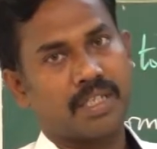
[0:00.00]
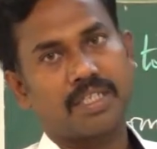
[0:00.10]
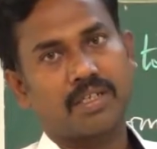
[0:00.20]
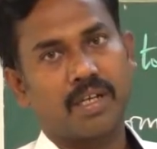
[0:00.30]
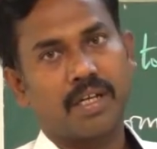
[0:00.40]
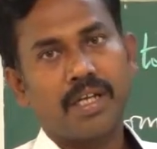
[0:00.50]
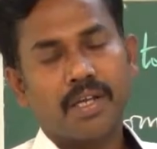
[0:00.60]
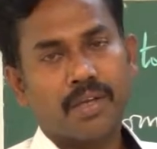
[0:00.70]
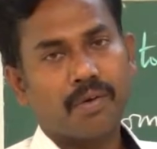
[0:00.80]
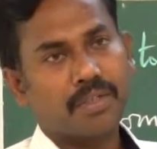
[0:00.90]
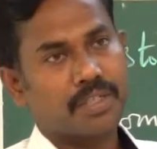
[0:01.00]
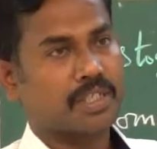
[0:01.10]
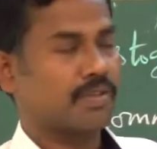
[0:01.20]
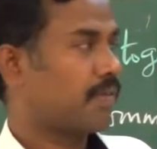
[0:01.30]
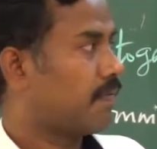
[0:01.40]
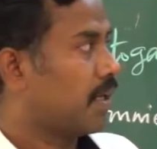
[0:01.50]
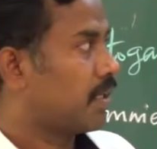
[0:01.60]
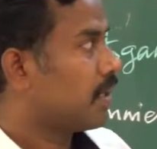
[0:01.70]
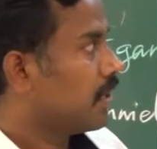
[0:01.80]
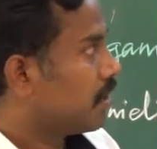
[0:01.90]
That is called a unisexual flower.
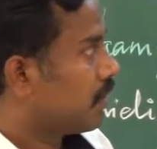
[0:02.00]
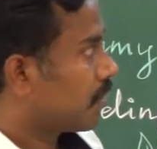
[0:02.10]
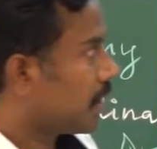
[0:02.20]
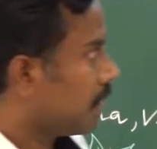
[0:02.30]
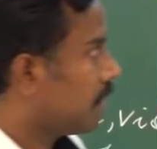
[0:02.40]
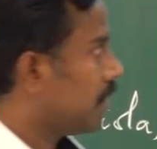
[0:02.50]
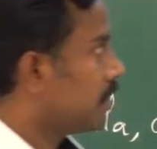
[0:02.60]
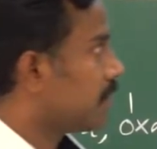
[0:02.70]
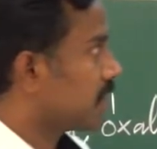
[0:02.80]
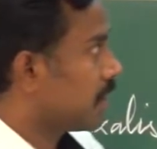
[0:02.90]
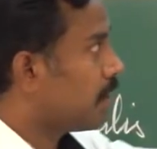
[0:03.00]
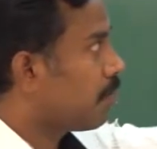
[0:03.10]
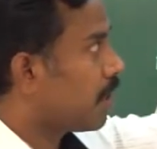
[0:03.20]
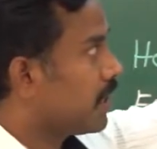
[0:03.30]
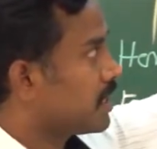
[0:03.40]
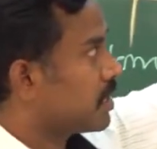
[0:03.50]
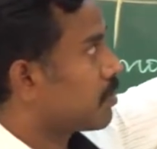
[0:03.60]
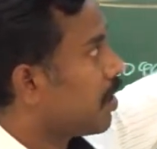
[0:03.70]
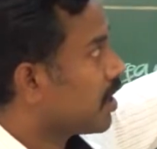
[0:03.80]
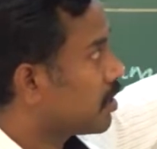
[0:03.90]
Okay, then for cell pollination is
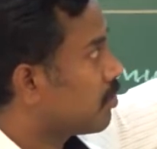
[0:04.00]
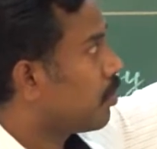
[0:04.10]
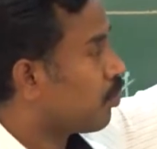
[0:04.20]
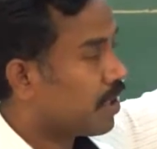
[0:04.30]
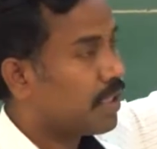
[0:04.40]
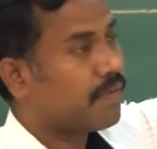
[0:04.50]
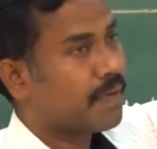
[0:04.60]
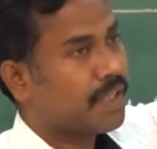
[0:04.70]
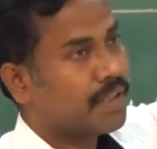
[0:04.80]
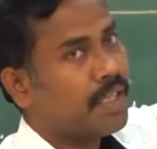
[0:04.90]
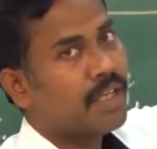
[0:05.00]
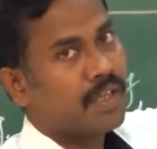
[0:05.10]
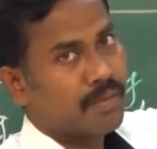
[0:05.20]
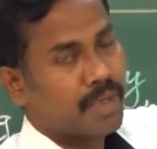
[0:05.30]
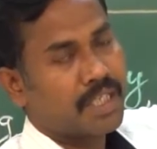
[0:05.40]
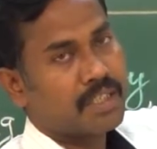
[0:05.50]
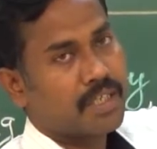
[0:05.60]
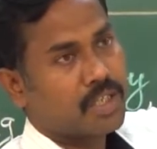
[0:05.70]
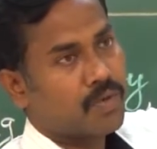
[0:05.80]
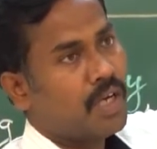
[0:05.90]
possible only for the
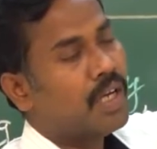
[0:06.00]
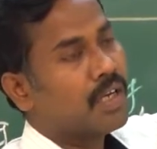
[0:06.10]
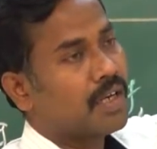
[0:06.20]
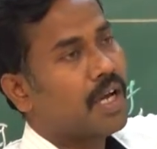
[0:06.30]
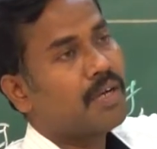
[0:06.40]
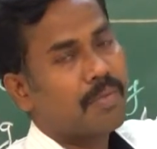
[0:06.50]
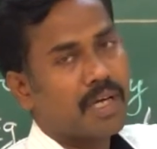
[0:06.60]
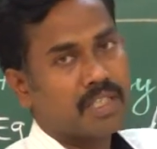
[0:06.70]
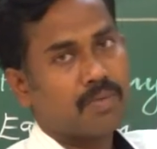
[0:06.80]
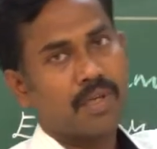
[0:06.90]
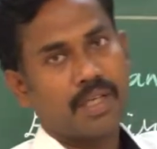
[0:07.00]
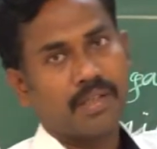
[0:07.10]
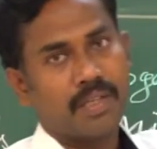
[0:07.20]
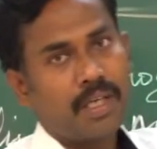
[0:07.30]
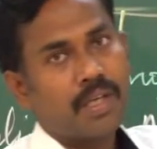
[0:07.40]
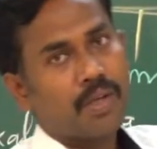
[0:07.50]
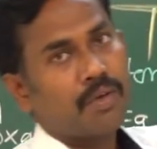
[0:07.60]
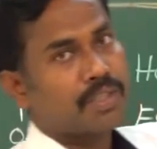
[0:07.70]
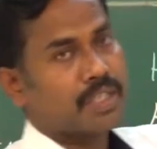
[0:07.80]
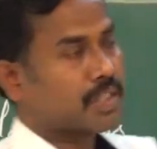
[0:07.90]
bisexual, not possible in the
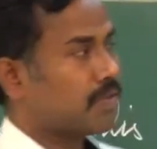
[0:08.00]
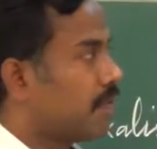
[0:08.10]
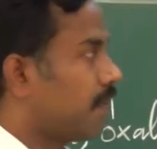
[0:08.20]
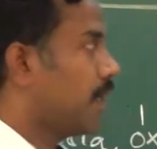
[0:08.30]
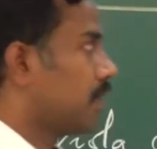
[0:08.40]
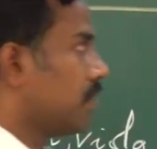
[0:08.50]
unisexual flower.